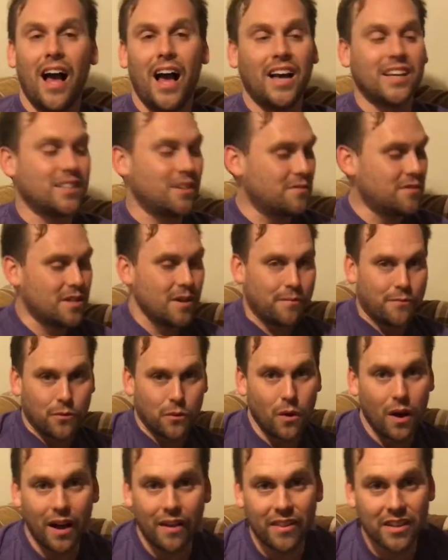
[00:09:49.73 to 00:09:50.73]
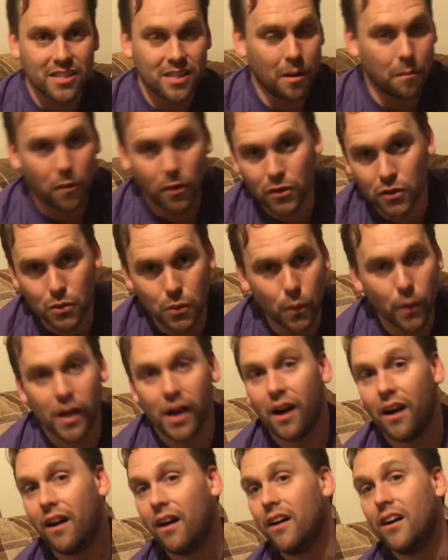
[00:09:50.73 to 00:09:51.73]
As I've said throughout this, I'm on
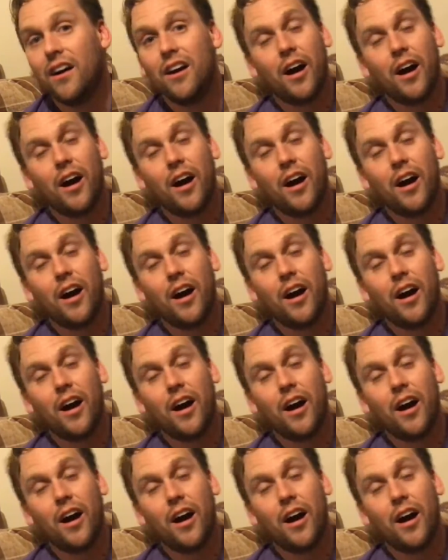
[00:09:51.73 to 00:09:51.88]
Twitter.